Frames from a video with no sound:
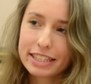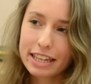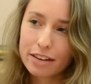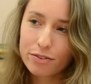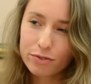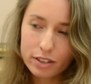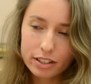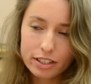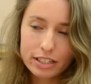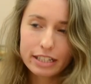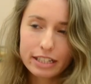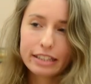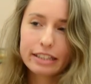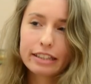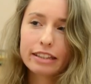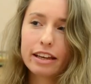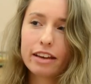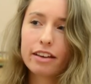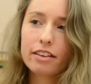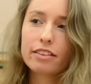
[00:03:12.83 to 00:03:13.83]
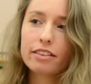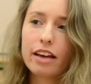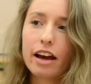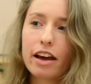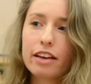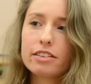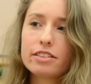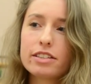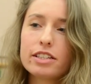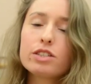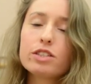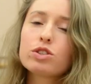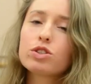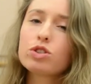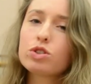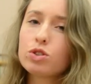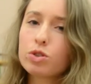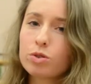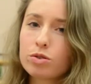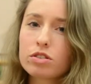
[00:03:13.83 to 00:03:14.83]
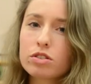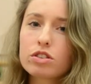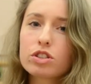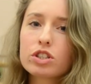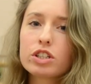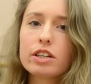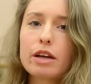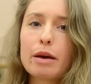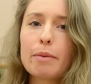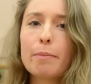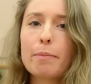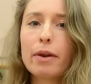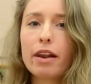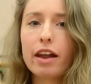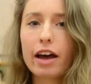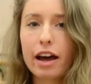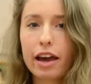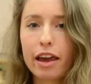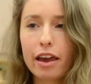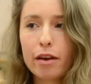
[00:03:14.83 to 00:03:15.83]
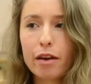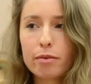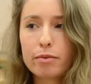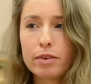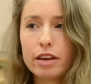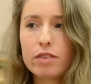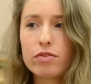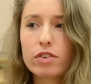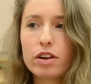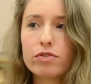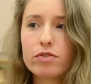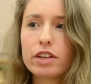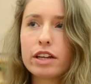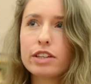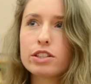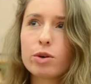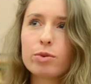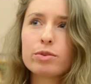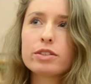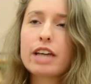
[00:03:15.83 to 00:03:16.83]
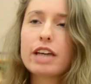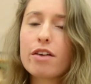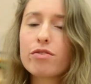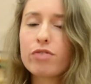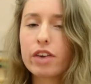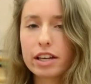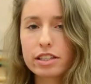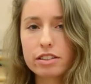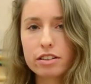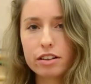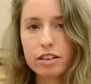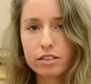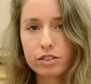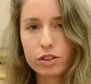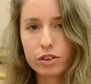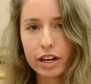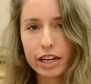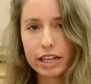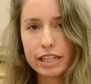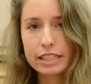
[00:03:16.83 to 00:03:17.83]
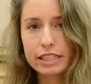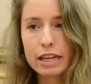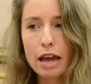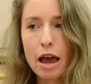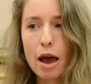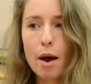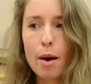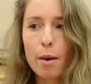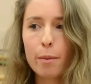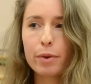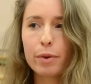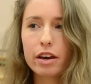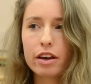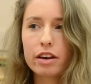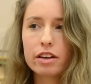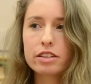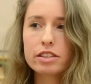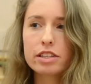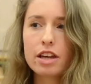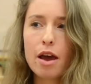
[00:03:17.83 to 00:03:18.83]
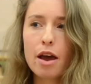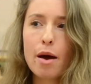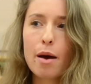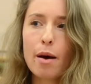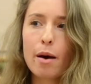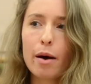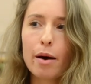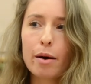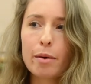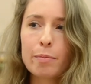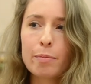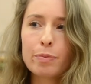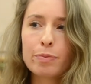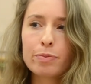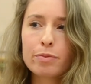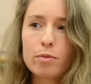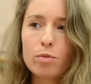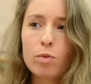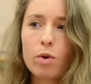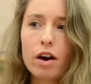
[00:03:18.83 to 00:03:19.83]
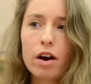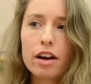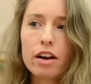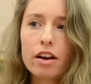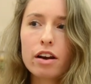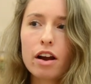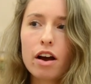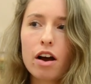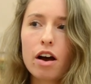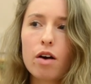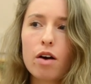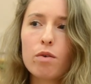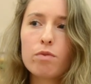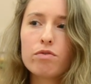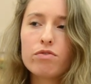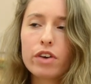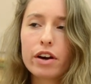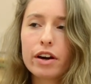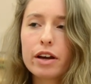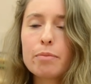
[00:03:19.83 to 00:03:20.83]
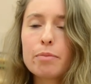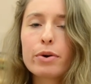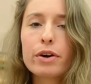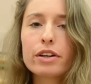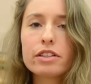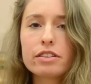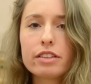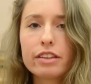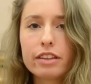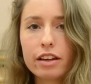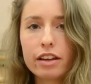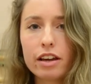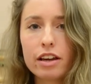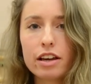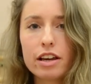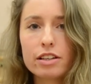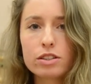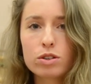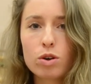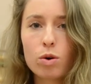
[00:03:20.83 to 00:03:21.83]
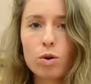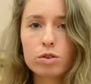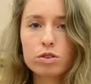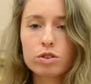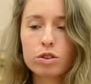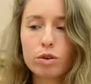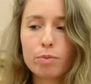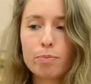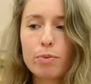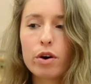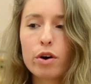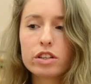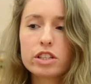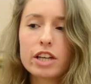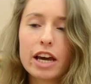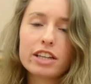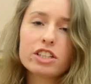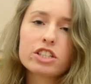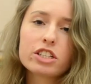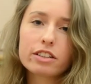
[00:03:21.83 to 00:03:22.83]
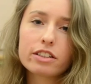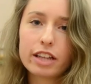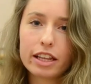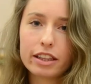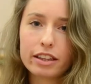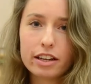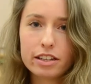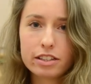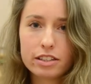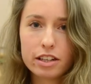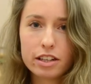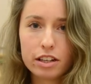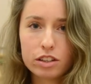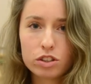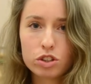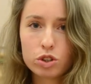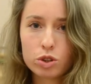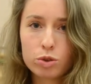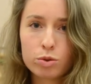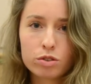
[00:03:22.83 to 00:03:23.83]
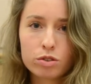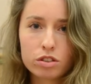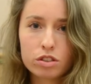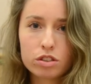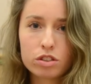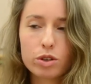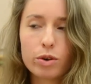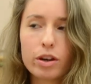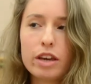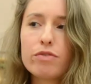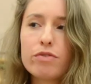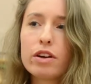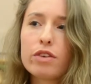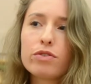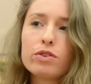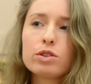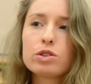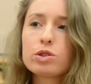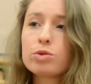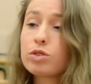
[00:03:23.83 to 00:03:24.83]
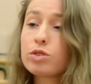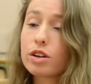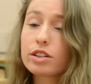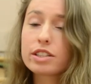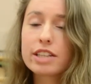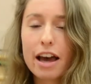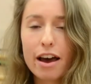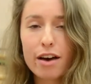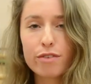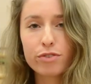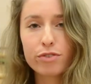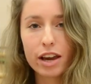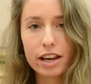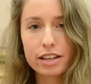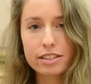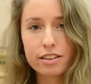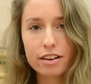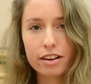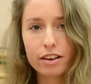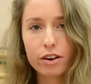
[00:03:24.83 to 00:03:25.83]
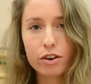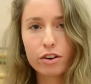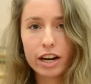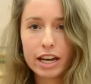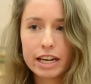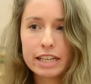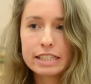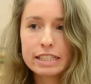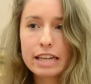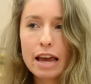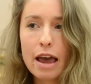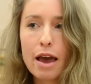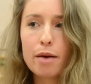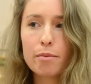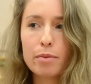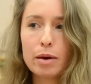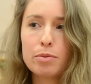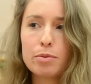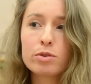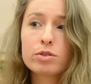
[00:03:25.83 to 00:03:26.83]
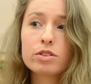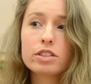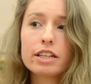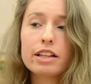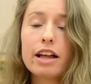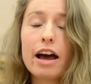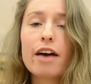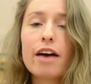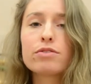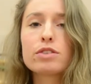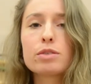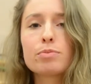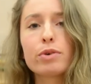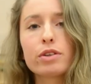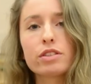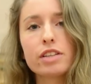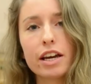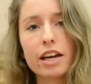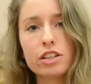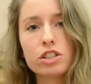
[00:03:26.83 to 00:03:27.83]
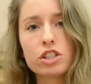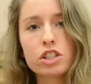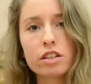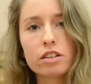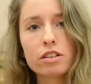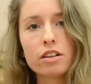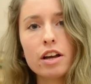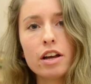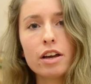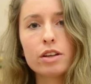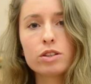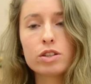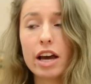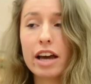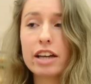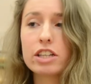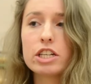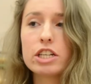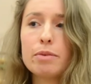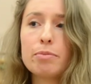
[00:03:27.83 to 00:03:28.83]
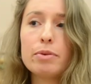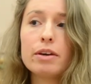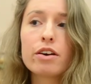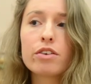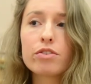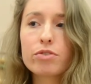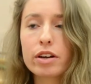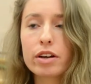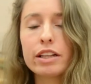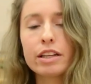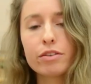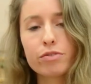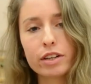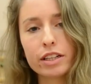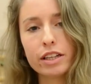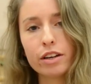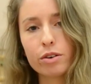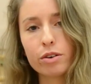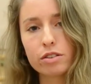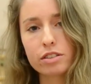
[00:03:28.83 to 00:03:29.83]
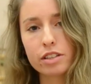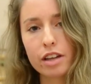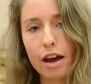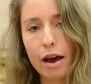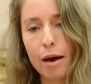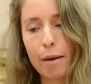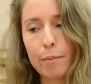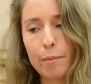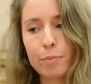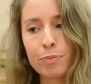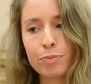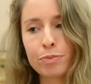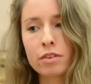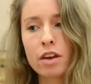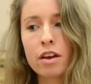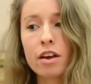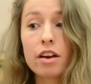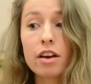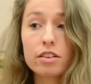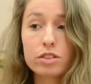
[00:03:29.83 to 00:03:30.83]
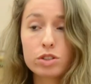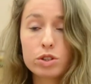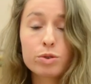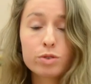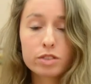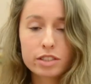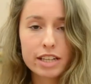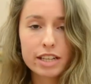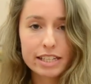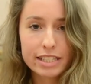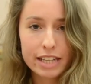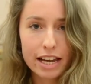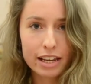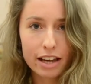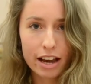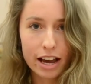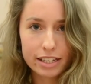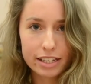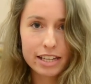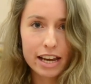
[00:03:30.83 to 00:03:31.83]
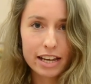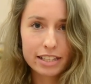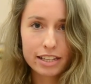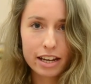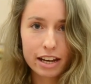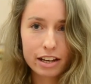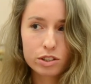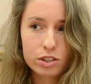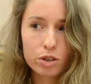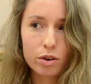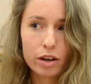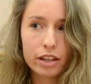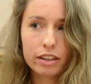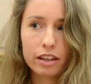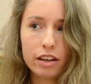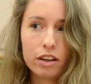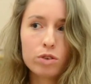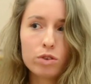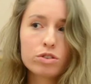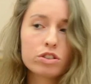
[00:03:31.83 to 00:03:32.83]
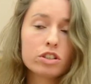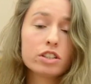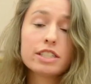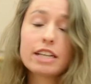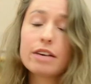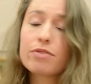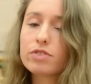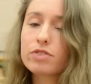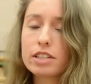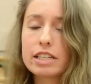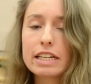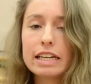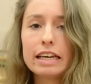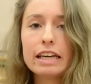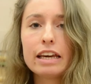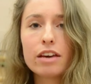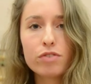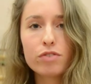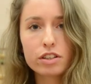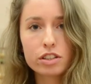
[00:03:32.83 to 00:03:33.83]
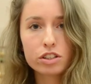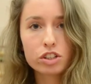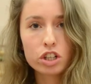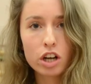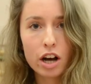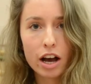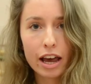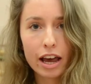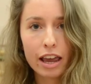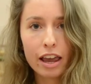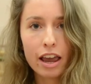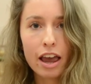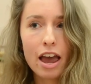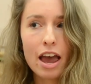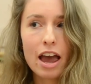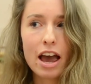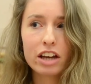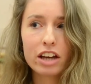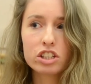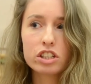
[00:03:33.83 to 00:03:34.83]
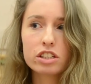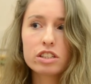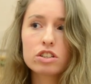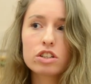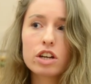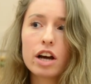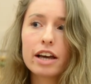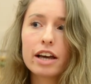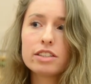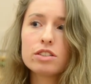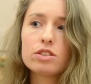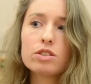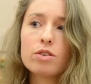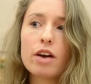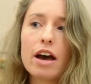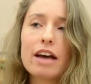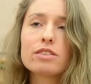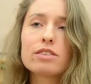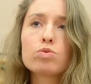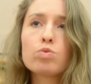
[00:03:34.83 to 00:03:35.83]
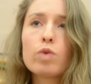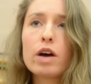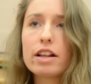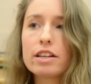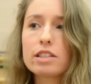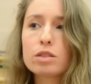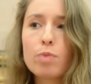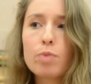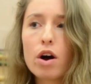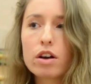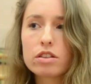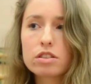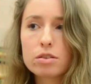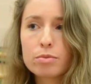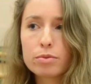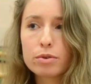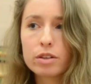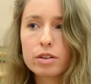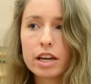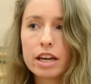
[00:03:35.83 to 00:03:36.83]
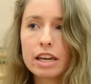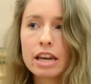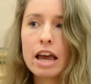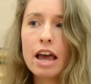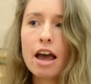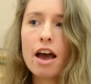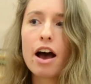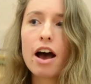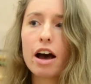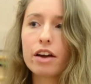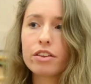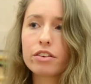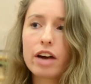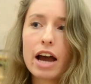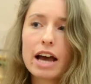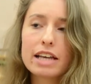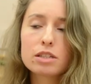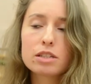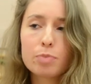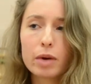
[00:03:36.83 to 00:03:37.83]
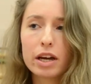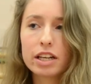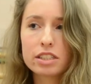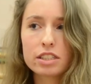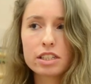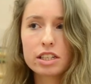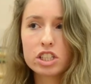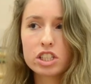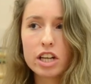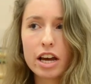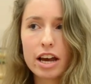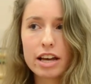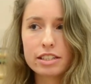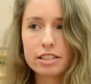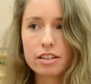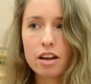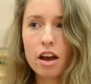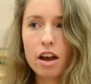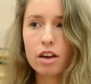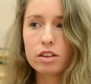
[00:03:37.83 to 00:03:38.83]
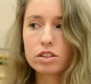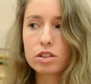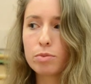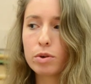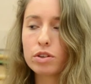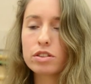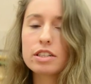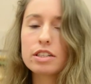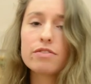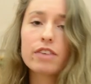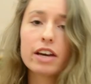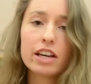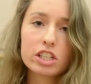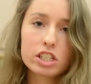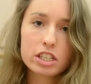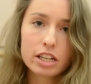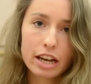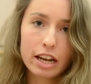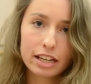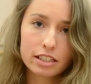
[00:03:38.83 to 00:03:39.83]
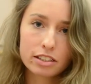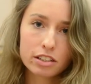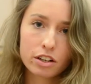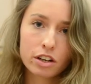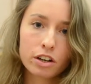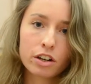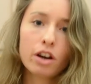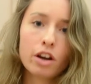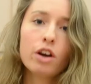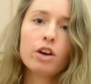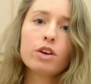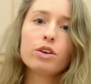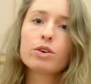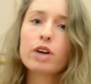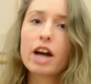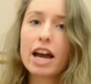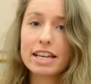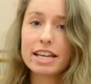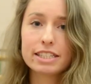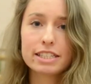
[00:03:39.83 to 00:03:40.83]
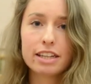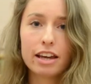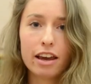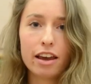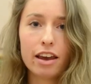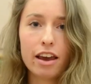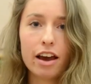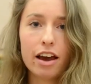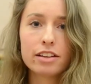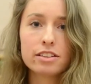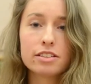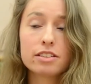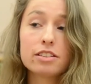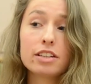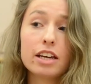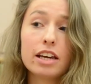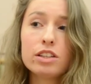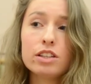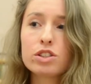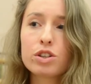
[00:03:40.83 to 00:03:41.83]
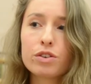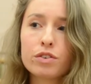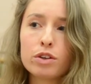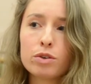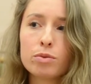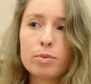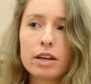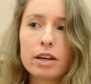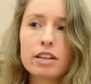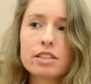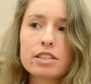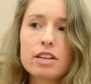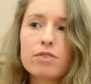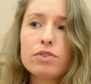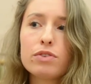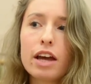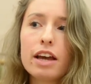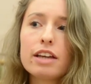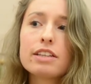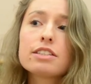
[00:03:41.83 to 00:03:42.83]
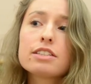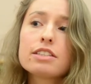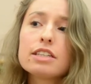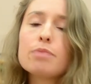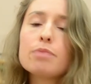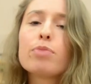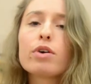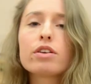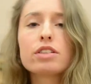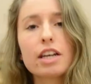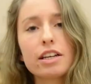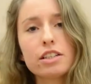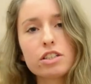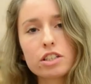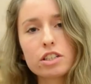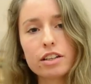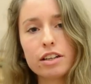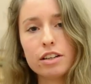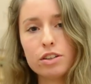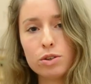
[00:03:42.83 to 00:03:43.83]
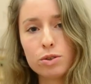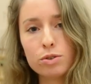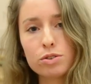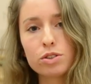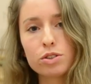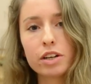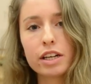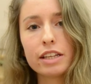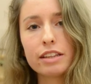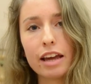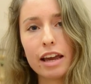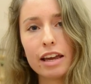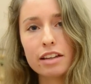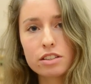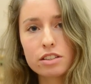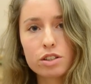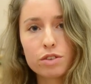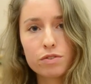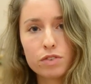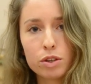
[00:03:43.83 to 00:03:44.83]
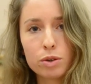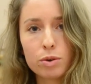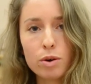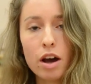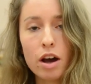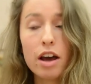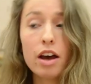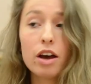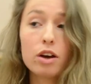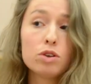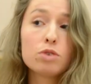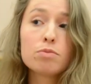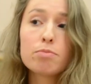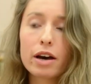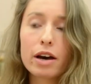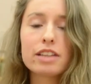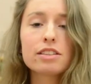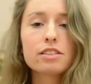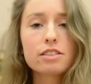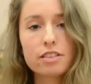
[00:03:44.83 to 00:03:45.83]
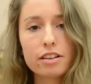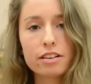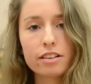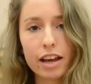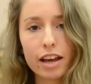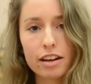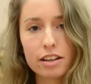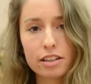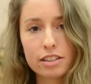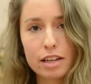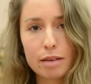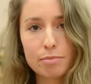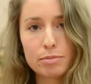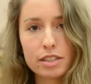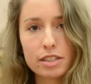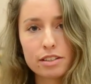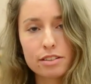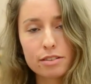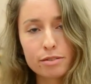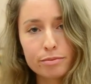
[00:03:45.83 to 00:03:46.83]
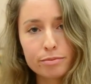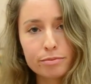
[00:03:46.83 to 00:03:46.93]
I definitely think that these students should apply, even if they don't have excellent grades, because one very important thing is also the potential that they see in students. So even if you do not have excellent grades, maybe you still have the potential to actually be a really, really good student at ESSEC. So I think you should definitely give it a try and just try to do as well as possible in other aspects such as the motivation letter, your essay and the interview, because if they see potential in you during the interview, you might still get accepted.